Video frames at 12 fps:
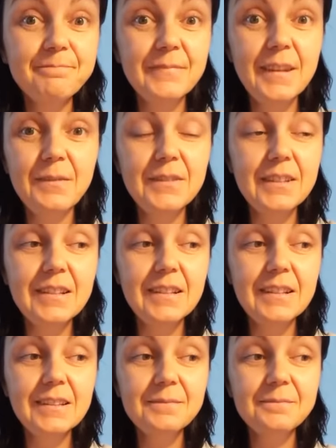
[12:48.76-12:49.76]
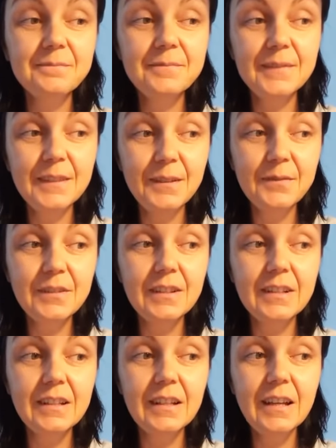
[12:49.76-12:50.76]
definitely
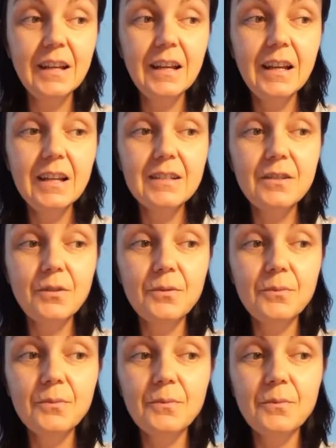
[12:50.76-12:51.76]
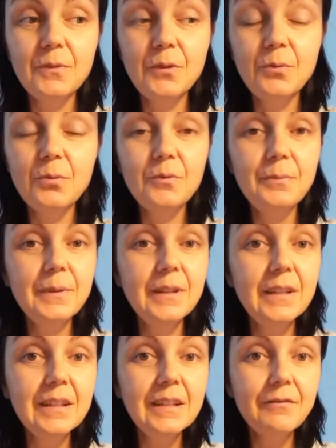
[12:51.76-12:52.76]
definitely so you will
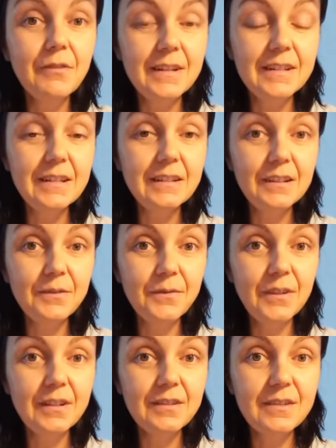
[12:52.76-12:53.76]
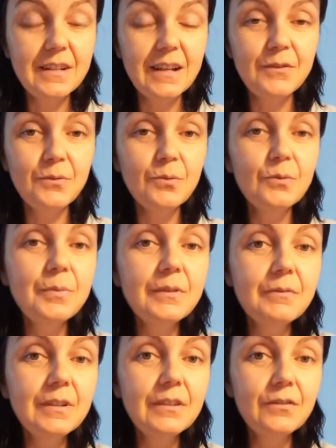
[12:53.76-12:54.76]
be releasing that fears and you will be
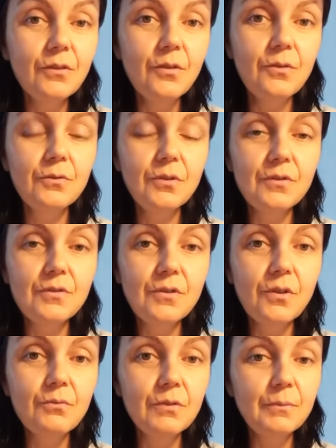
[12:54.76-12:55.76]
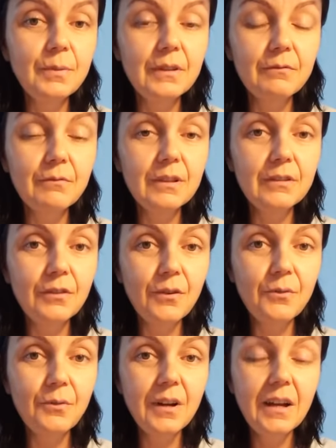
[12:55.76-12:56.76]
really know your soul will be really
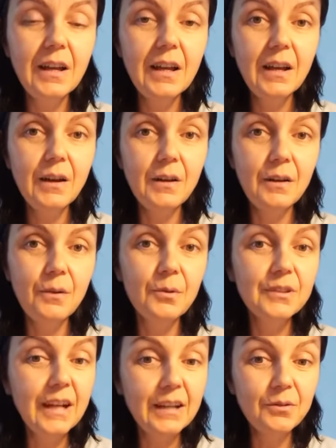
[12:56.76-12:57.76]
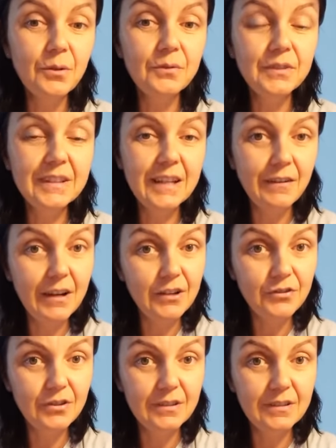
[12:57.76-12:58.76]
know uh, what kind of the
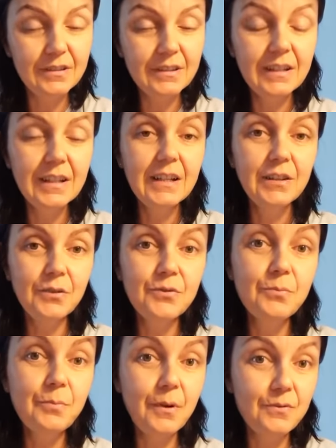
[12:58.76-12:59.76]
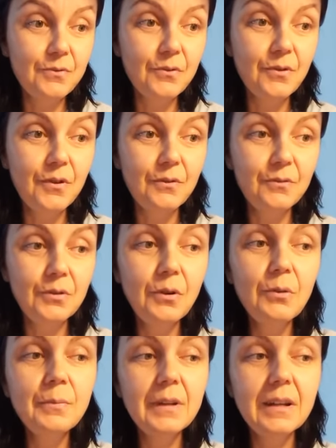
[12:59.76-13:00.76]
direction you're supposed to go you
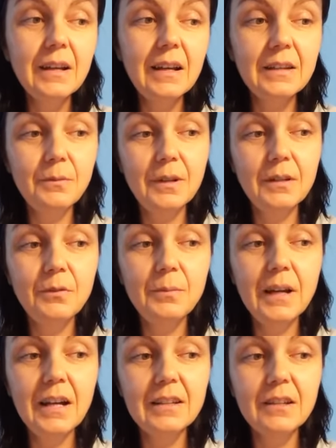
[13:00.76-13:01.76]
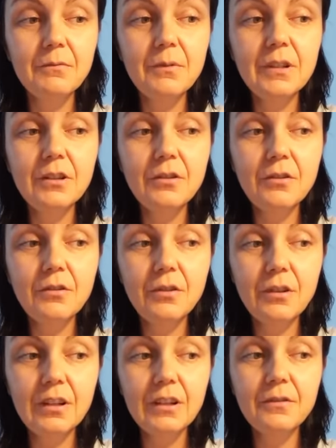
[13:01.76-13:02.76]
will be anyway you will be had a really
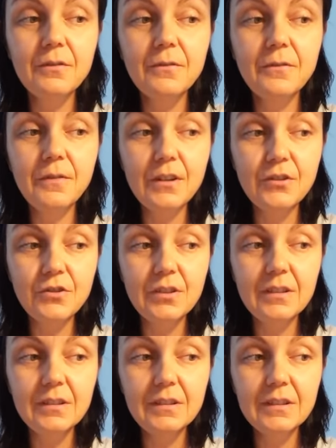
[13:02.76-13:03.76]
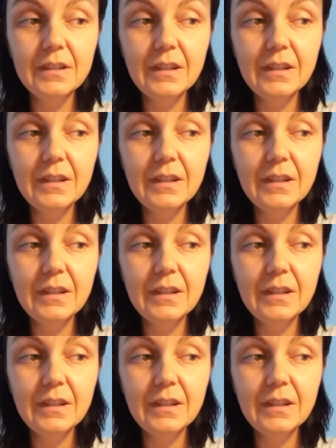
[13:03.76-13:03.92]
clear vision